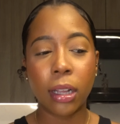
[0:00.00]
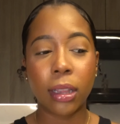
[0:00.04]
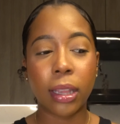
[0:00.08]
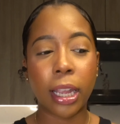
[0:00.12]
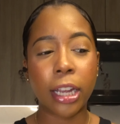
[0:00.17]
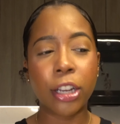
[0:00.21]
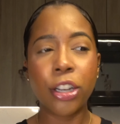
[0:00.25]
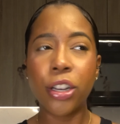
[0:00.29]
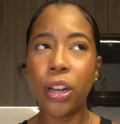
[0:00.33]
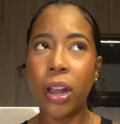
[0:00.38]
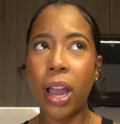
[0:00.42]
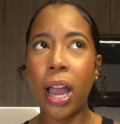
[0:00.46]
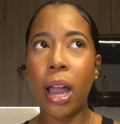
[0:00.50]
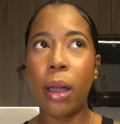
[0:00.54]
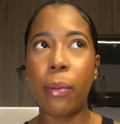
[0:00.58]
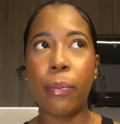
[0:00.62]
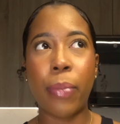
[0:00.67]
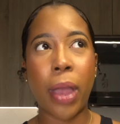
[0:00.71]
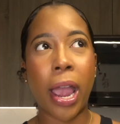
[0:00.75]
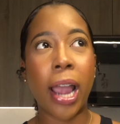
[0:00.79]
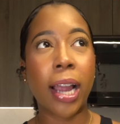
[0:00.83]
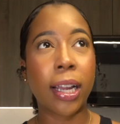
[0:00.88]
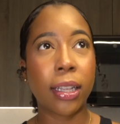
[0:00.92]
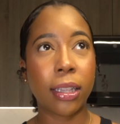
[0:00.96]
Like, you know how
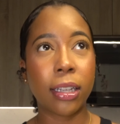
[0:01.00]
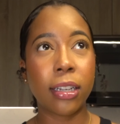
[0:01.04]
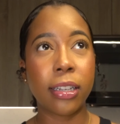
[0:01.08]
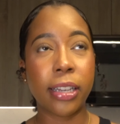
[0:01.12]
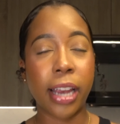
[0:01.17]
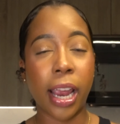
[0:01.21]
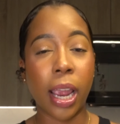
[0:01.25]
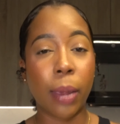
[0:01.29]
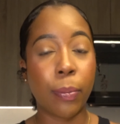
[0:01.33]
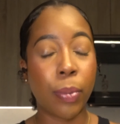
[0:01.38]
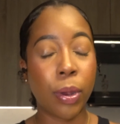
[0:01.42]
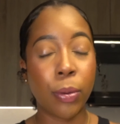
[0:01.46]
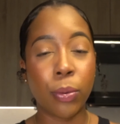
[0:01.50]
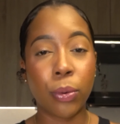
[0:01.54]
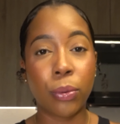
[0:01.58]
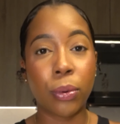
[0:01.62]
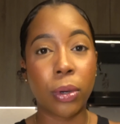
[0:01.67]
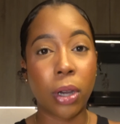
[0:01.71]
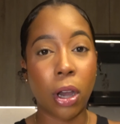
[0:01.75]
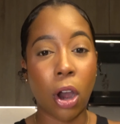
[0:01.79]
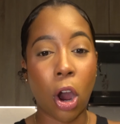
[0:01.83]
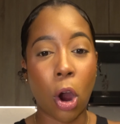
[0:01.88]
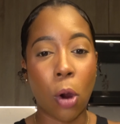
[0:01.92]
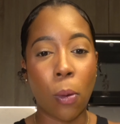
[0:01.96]
back in the day people
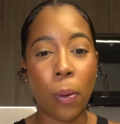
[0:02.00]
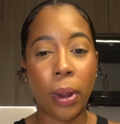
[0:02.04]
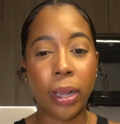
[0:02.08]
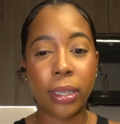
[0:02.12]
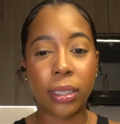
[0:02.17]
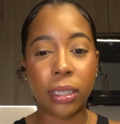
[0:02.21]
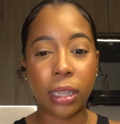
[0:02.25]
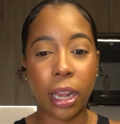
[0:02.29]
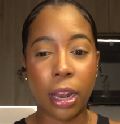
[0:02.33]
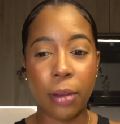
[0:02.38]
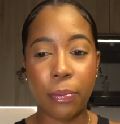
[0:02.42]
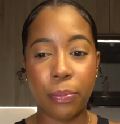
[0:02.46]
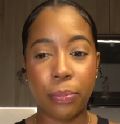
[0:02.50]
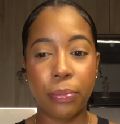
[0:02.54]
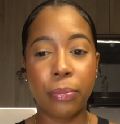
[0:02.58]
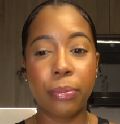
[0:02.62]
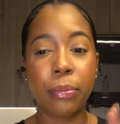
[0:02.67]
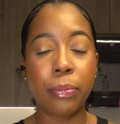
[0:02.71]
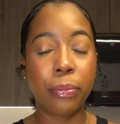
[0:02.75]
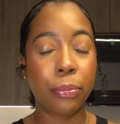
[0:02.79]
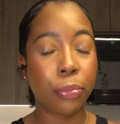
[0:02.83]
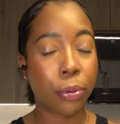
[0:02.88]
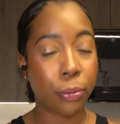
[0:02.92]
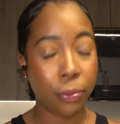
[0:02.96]
would always like
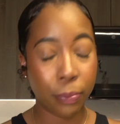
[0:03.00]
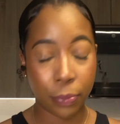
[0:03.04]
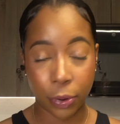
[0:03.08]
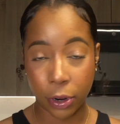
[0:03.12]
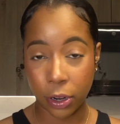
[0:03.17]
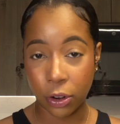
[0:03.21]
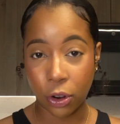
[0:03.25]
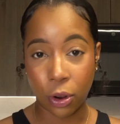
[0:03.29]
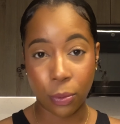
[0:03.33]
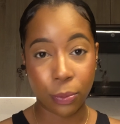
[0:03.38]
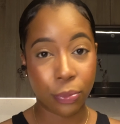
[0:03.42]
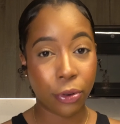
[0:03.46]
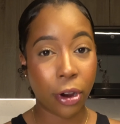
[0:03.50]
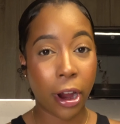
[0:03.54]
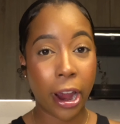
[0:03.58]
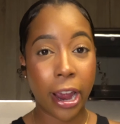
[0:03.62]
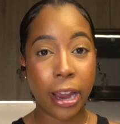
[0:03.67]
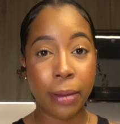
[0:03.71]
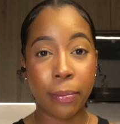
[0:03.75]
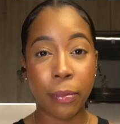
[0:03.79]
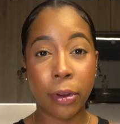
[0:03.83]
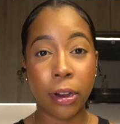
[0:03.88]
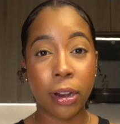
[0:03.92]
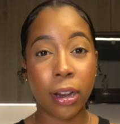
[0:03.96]
put on
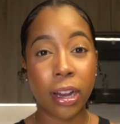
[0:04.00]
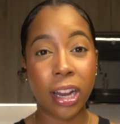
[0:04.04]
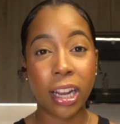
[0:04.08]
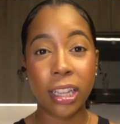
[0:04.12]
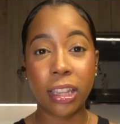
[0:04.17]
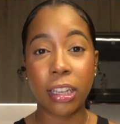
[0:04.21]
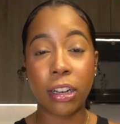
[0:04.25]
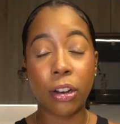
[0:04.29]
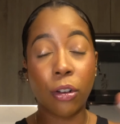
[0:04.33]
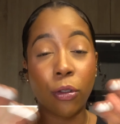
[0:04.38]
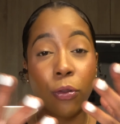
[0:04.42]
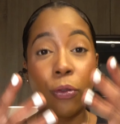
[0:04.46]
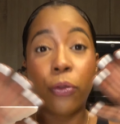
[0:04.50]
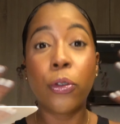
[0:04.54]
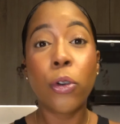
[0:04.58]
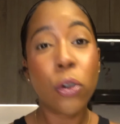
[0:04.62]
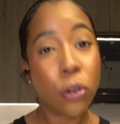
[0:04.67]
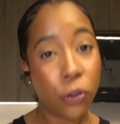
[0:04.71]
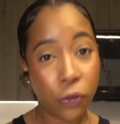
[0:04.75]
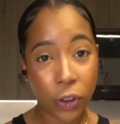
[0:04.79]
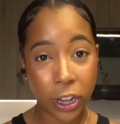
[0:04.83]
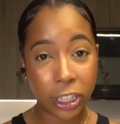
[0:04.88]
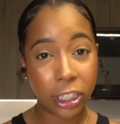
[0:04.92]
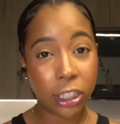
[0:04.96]
primer, and then a
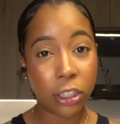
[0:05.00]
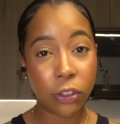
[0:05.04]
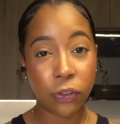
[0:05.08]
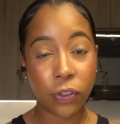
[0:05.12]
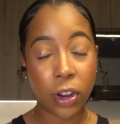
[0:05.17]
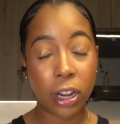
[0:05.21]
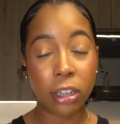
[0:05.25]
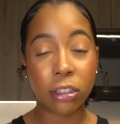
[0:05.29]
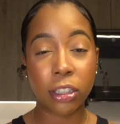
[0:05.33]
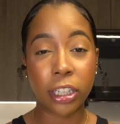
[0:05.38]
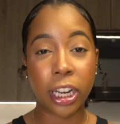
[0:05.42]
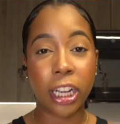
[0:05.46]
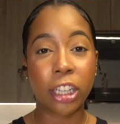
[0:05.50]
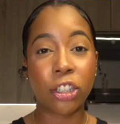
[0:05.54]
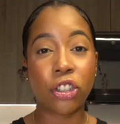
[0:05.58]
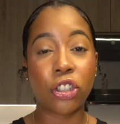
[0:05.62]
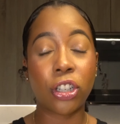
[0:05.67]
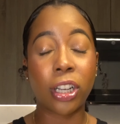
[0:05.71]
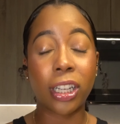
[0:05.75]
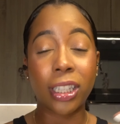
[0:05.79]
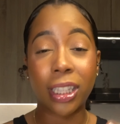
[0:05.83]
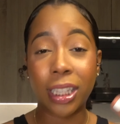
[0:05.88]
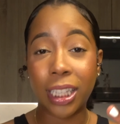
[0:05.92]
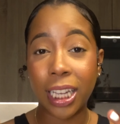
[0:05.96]
full face of
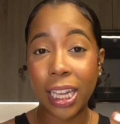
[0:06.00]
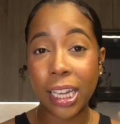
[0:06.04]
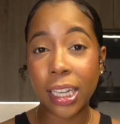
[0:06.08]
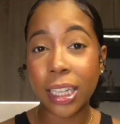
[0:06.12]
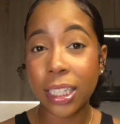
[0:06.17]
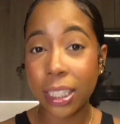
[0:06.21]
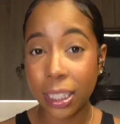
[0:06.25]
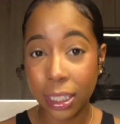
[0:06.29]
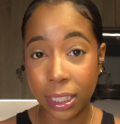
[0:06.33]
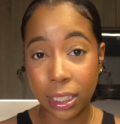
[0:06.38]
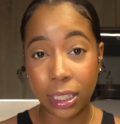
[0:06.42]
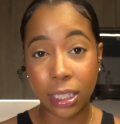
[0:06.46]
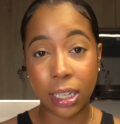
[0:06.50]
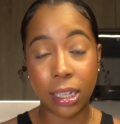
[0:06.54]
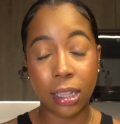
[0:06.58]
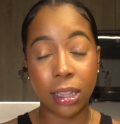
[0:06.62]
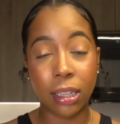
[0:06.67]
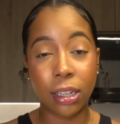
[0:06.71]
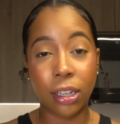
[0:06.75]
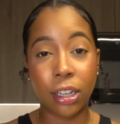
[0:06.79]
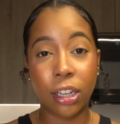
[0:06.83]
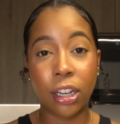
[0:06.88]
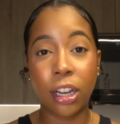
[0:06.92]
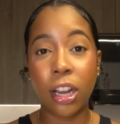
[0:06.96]
foundation, then
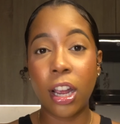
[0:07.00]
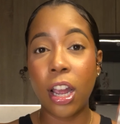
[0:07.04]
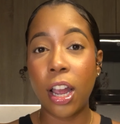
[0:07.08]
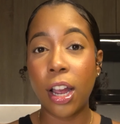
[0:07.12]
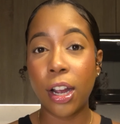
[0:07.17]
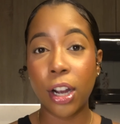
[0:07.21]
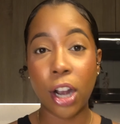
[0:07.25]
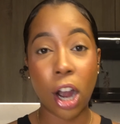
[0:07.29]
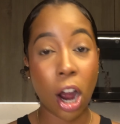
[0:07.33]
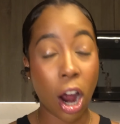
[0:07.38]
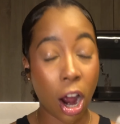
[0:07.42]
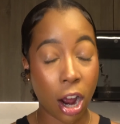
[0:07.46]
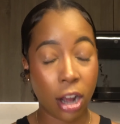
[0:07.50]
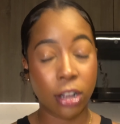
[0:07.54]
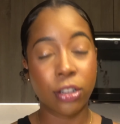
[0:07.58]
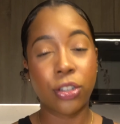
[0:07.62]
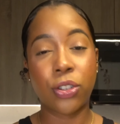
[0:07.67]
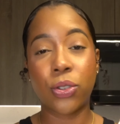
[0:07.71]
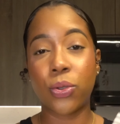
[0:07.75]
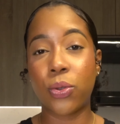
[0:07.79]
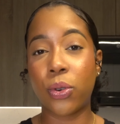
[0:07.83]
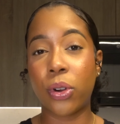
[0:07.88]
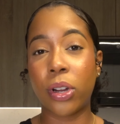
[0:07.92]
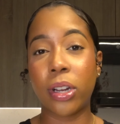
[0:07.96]
concealer,
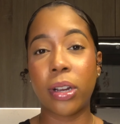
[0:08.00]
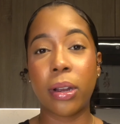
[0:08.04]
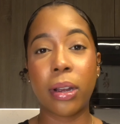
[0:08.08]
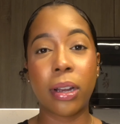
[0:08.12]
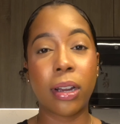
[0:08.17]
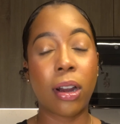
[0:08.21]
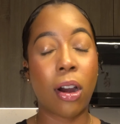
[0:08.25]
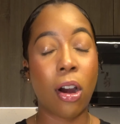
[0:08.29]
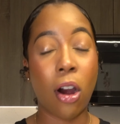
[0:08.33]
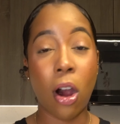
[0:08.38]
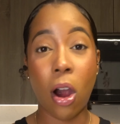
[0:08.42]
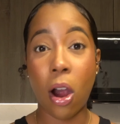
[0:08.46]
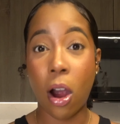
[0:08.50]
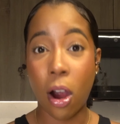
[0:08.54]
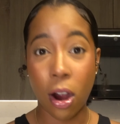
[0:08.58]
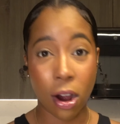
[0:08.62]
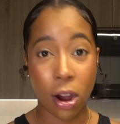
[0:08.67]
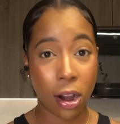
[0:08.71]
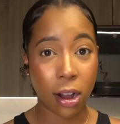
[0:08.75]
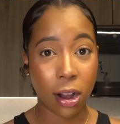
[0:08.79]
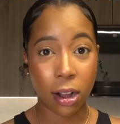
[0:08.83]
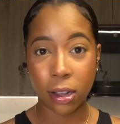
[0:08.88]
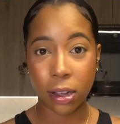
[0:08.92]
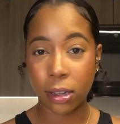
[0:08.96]
contour,
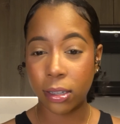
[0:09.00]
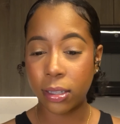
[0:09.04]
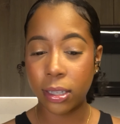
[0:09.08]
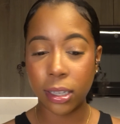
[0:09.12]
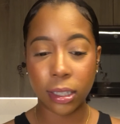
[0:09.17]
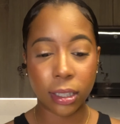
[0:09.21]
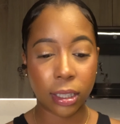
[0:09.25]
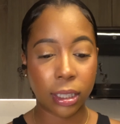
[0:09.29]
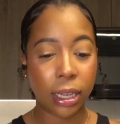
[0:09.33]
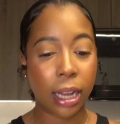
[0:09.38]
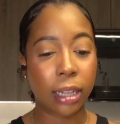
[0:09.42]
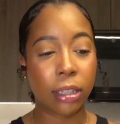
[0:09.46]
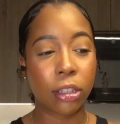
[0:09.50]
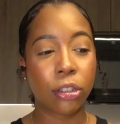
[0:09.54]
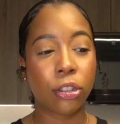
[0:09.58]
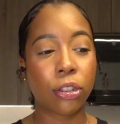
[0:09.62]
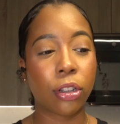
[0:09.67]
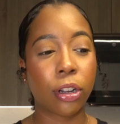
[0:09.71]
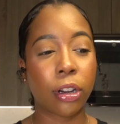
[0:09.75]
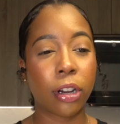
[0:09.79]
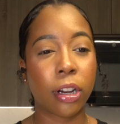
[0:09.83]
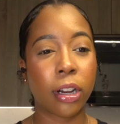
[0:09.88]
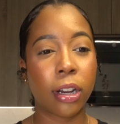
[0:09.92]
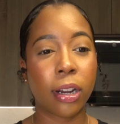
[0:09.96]
all this, that, and
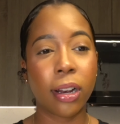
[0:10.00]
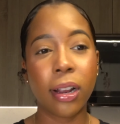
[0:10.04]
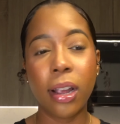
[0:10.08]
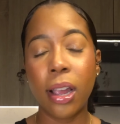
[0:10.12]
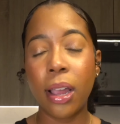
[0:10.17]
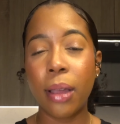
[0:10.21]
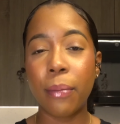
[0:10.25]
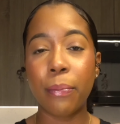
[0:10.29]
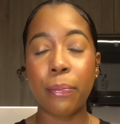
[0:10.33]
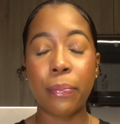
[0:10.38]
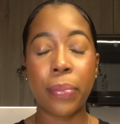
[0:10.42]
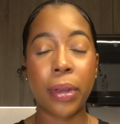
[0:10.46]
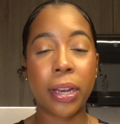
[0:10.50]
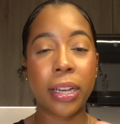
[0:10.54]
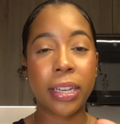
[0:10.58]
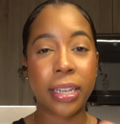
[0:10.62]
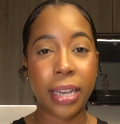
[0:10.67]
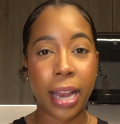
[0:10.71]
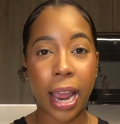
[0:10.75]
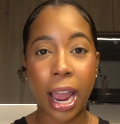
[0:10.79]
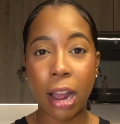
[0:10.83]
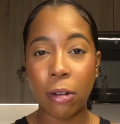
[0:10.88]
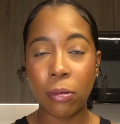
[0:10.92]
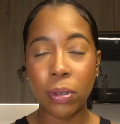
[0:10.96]
third. But
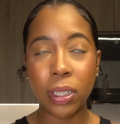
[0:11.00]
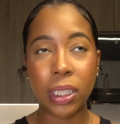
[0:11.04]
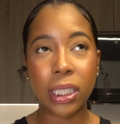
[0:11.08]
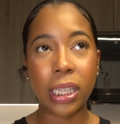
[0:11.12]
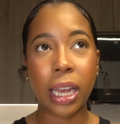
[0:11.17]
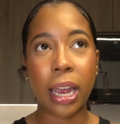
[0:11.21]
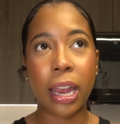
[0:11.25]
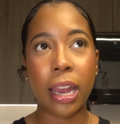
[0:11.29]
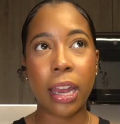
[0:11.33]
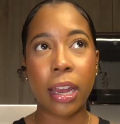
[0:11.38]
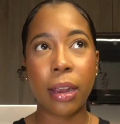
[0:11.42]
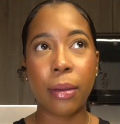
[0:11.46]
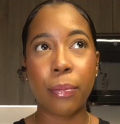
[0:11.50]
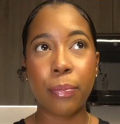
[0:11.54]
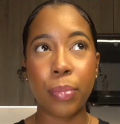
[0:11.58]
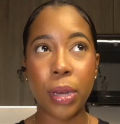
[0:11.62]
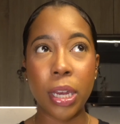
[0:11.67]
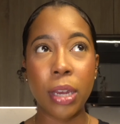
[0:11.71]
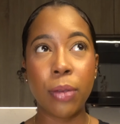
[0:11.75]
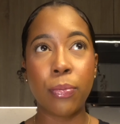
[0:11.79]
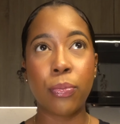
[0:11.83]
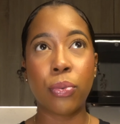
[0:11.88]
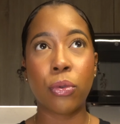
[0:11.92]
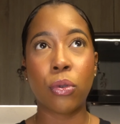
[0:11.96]
now it's like
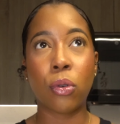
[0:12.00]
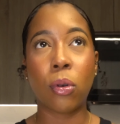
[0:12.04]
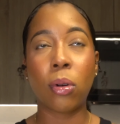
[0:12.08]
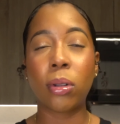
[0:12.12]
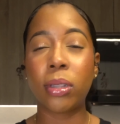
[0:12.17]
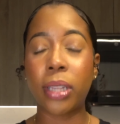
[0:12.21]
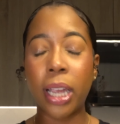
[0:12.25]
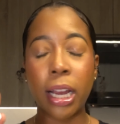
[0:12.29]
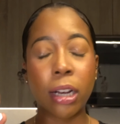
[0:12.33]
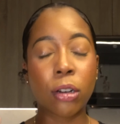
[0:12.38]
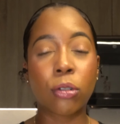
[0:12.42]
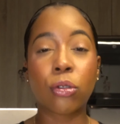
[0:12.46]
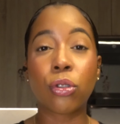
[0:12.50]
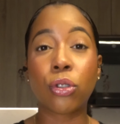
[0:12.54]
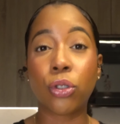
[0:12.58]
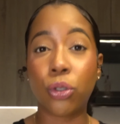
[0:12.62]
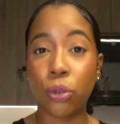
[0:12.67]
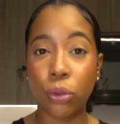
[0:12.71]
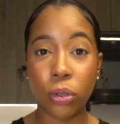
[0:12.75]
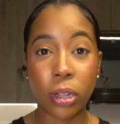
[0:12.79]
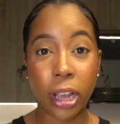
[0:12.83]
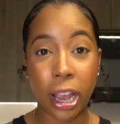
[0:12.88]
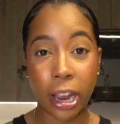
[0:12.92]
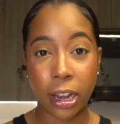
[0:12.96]
people, they don't
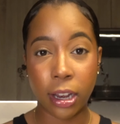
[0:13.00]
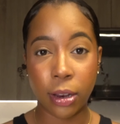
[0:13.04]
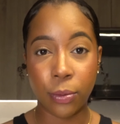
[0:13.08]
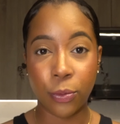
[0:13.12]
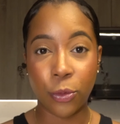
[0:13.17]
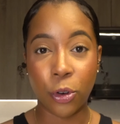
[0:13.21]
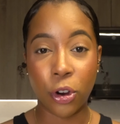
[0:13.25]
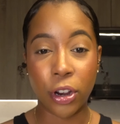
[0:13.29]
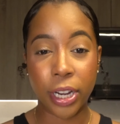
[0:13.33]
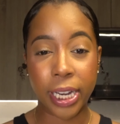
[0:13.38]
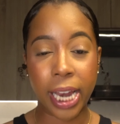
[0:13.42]
do that anymore.